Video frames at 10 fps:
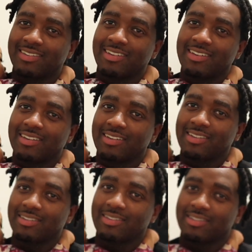
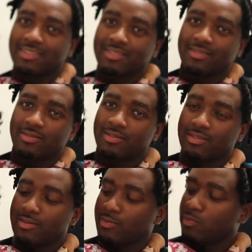
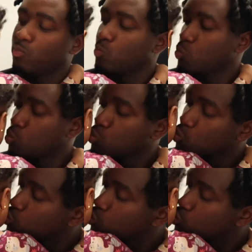No words are spoken by the person on screen.